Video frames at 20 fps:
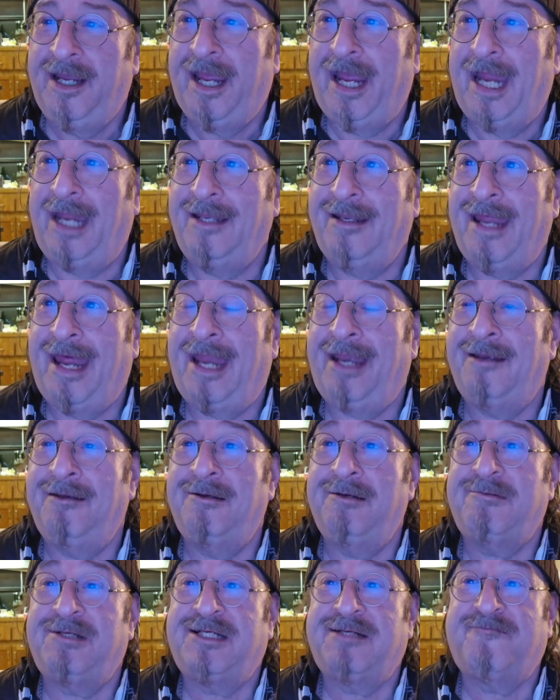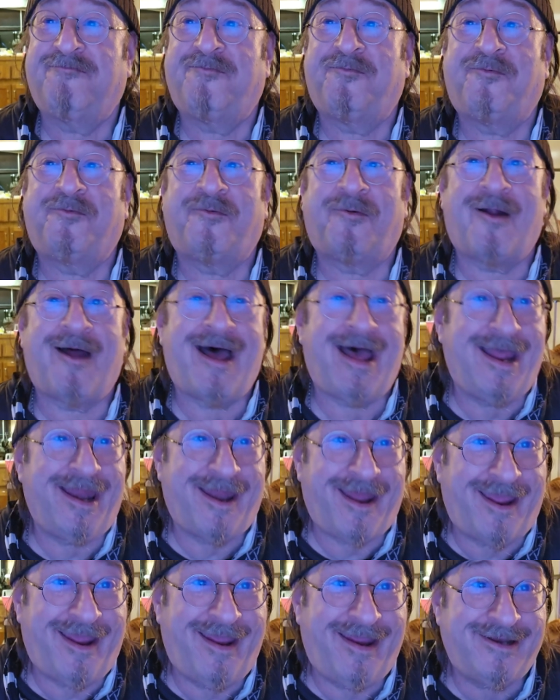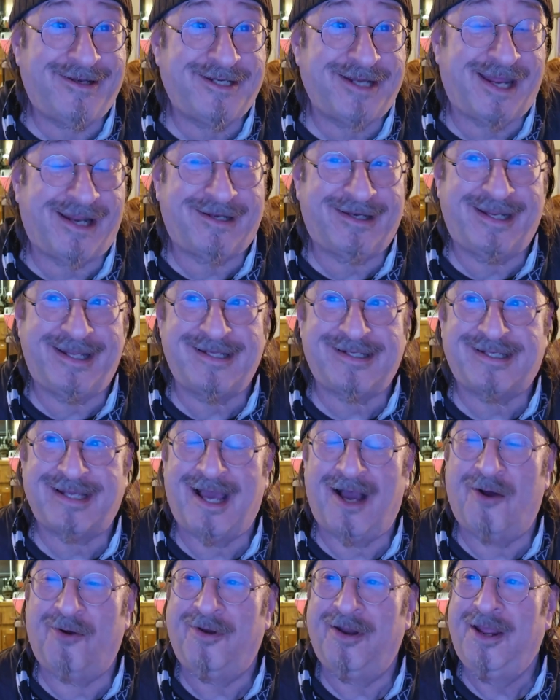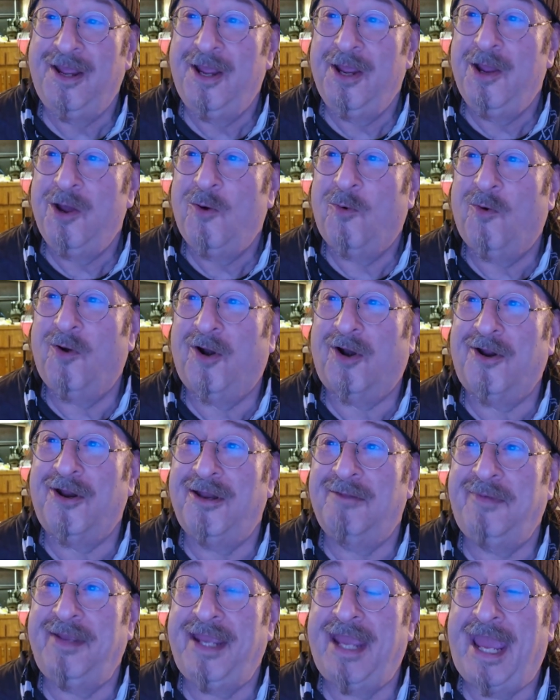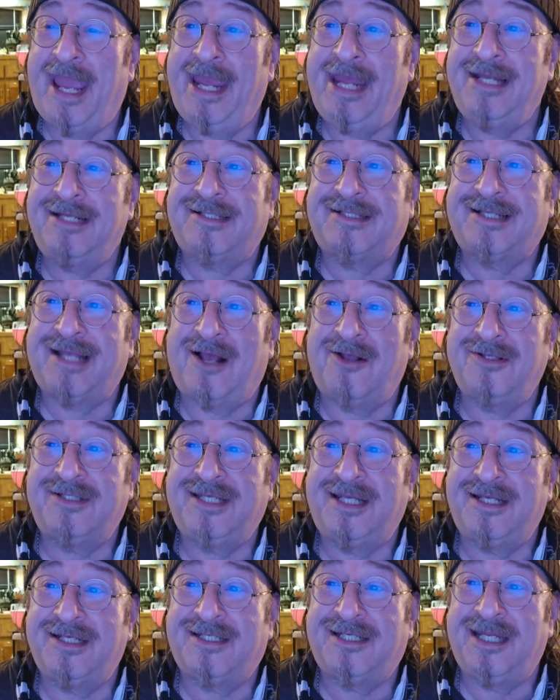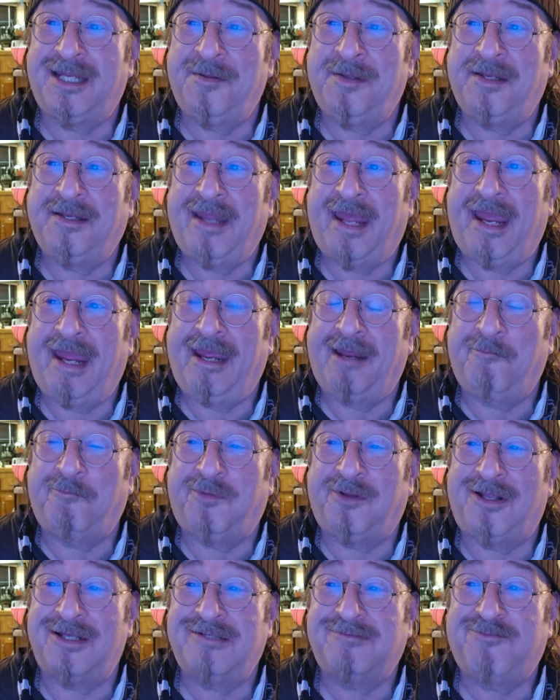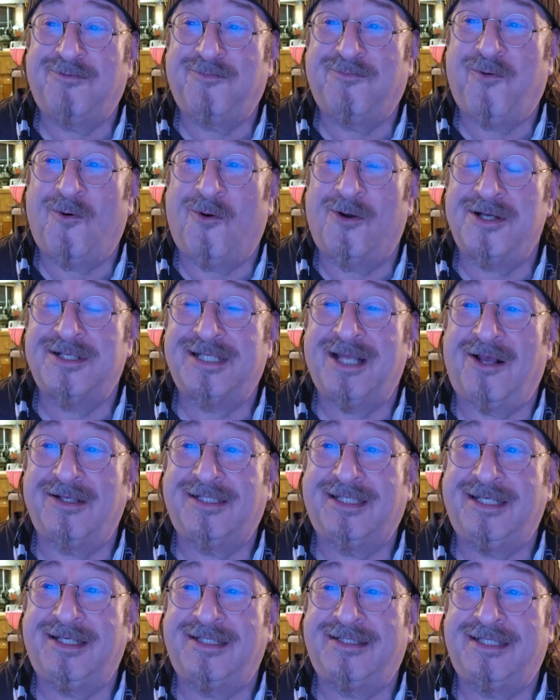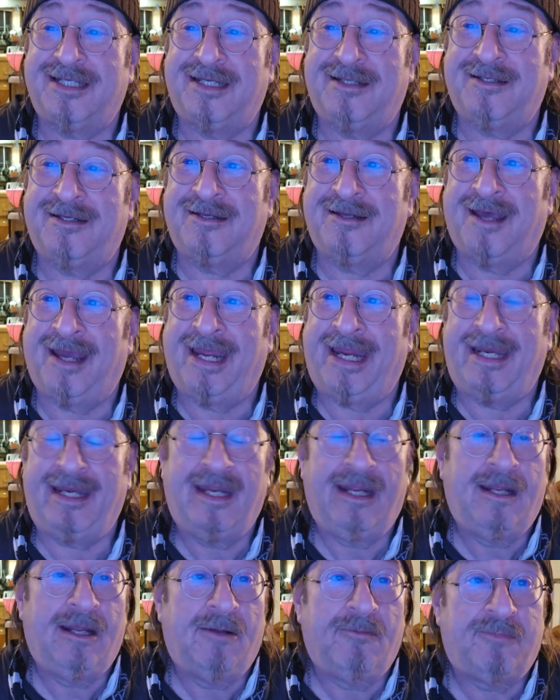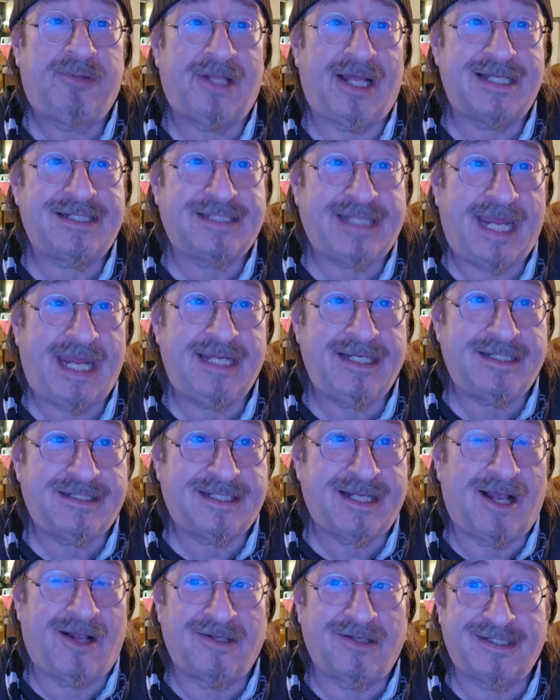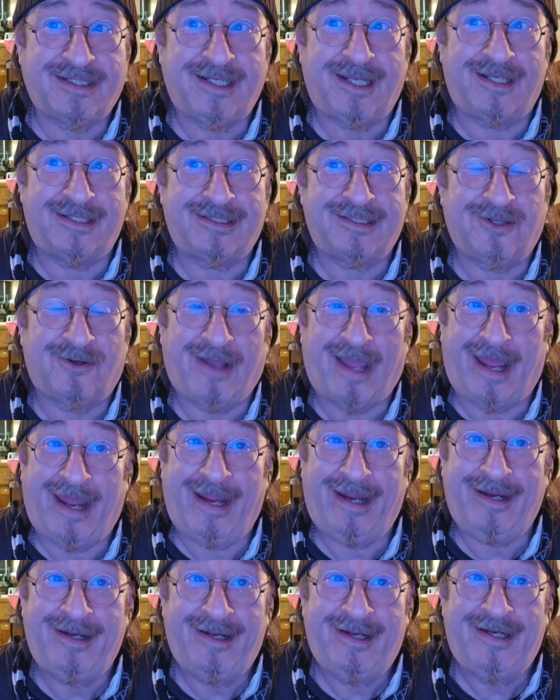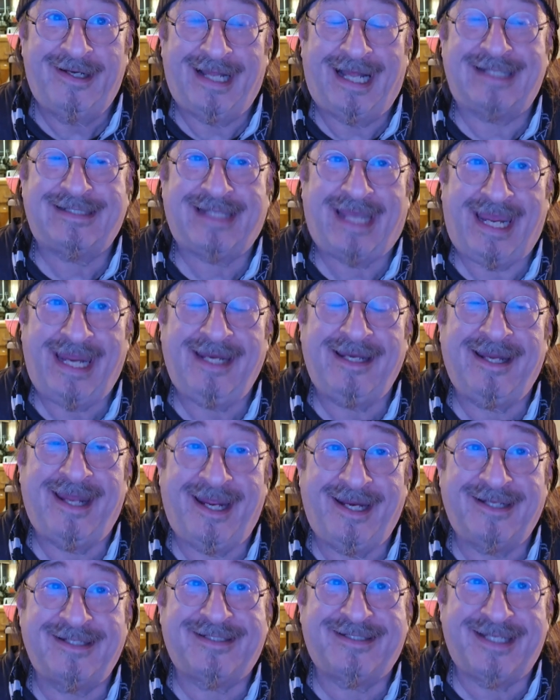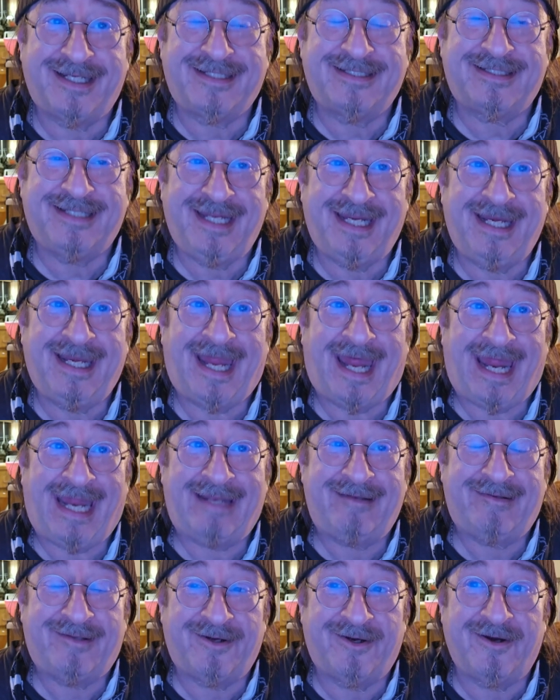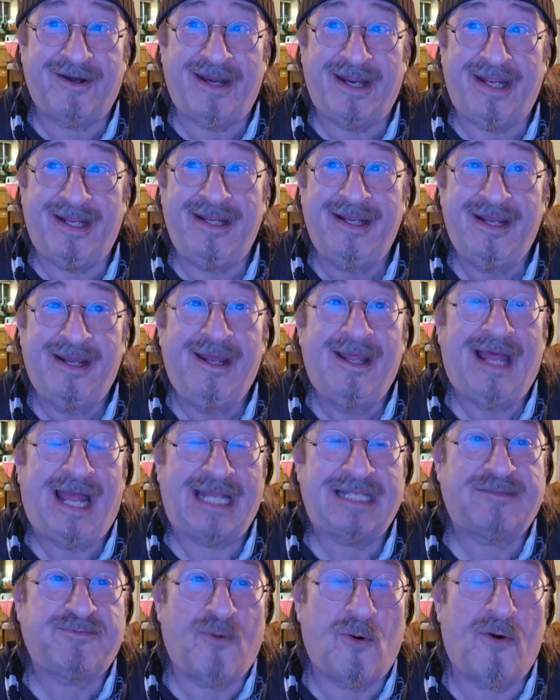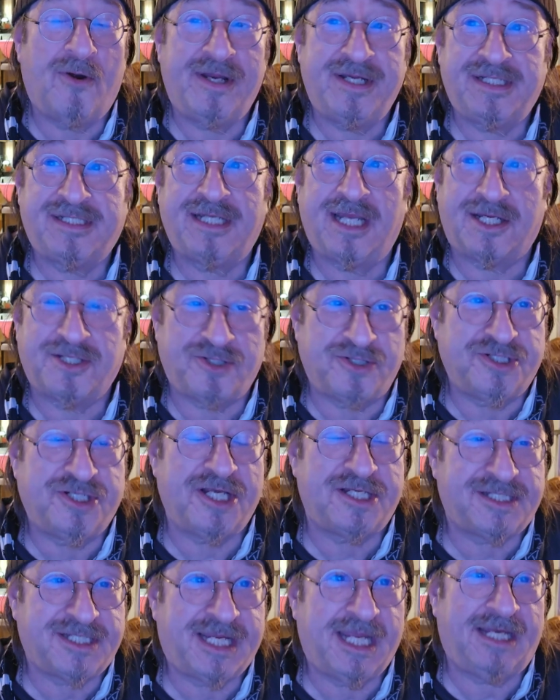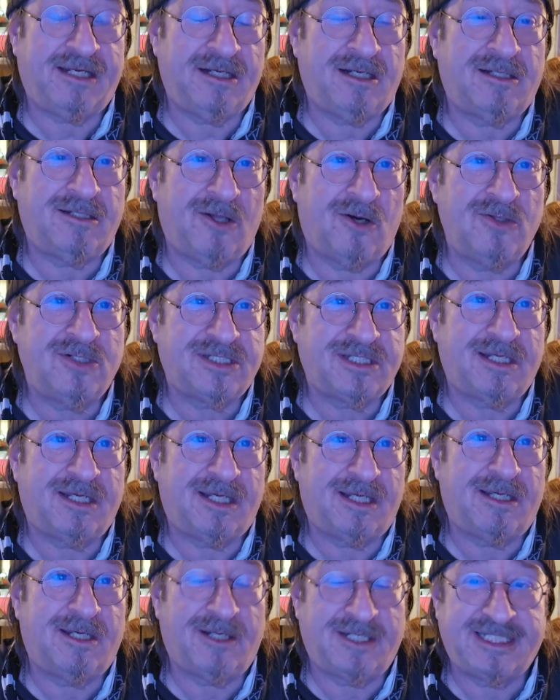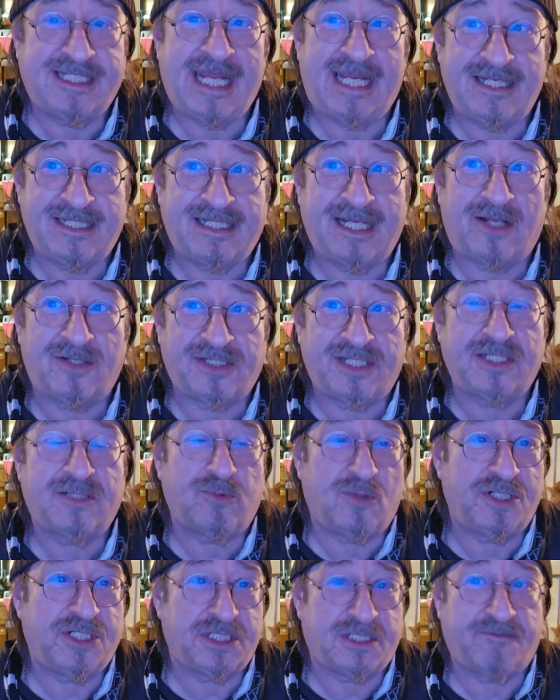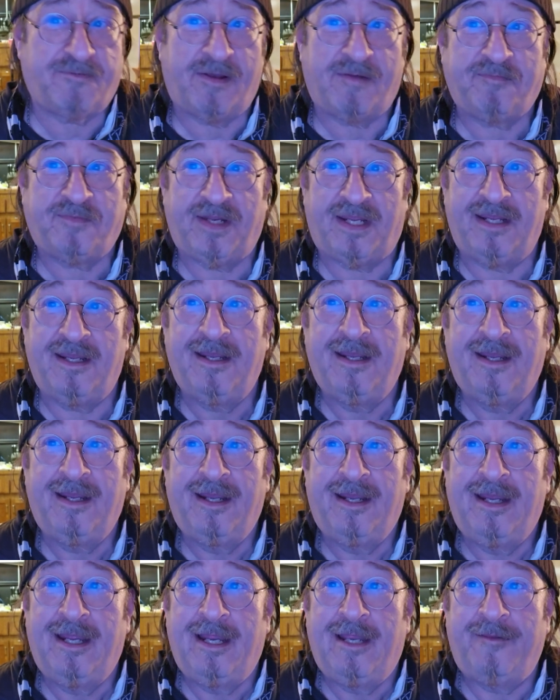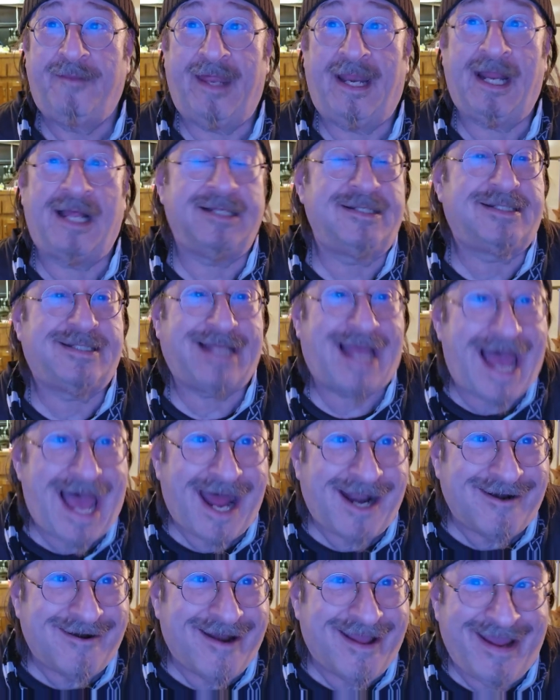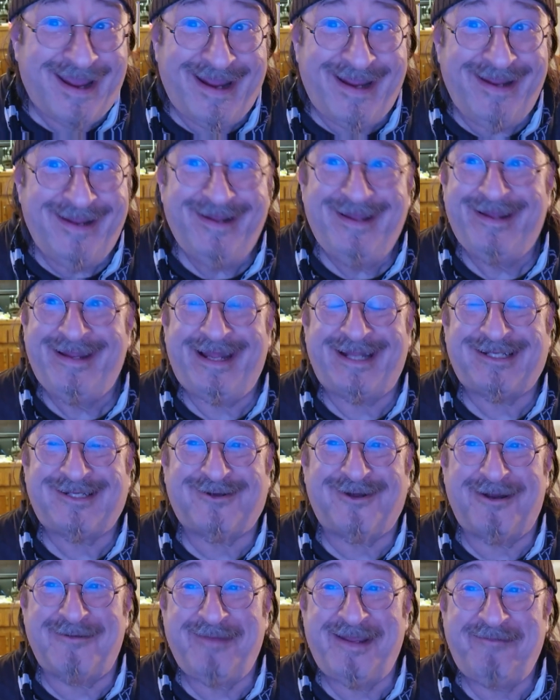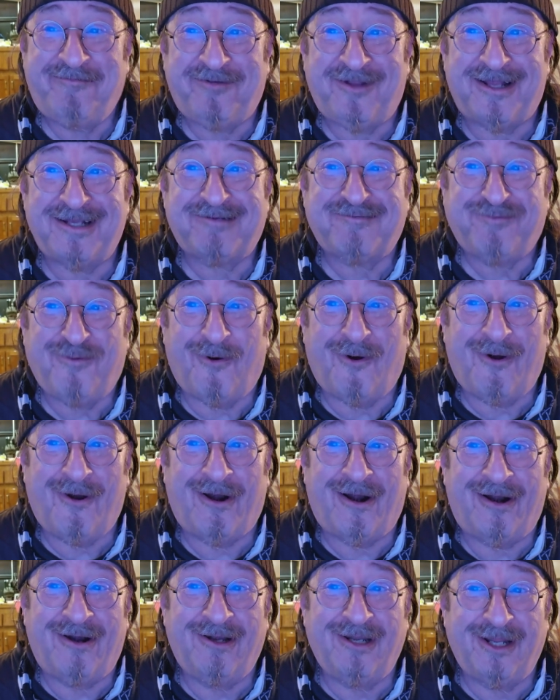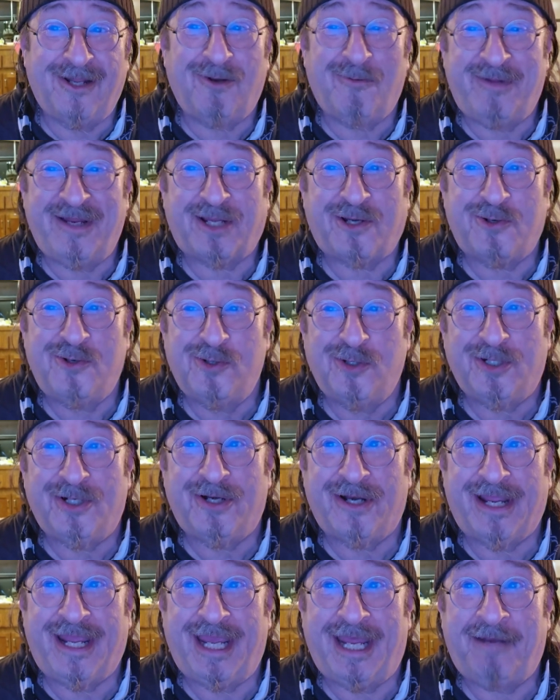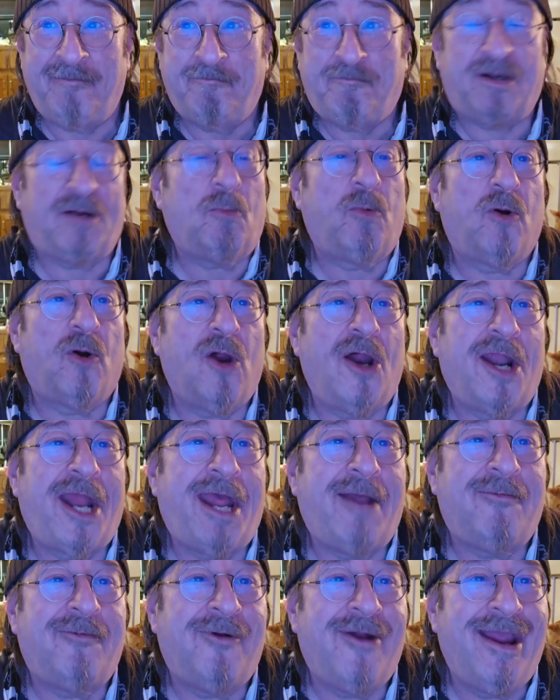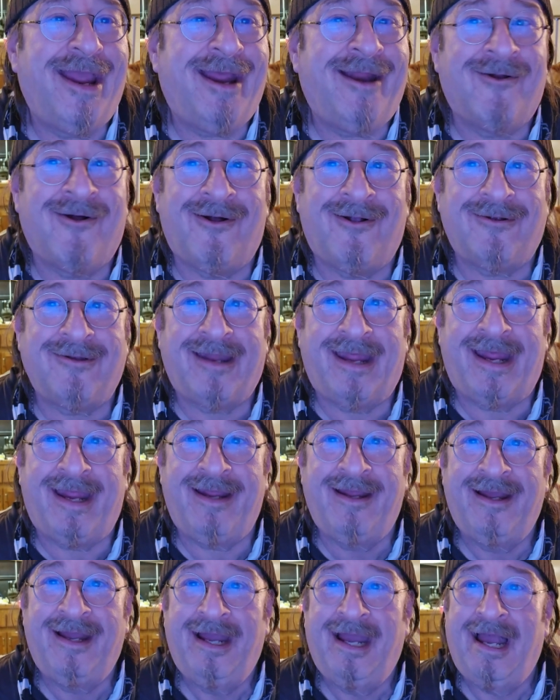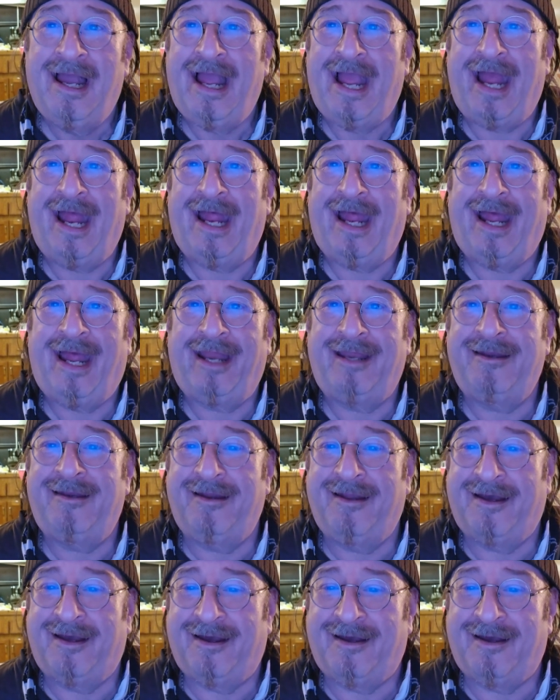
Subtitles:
And then Friday, check this out, we're going to be 8 Celsius in the day and +4 Celsius in the night. +8 Celsius, okay? That's 8 and 8 is 16, add 30, that's 46. You're just getting close to 10 Celsius, which is 50. Then on Saturday, it's going to be +4, a little bit cooler again, but we're going to have rain all day. And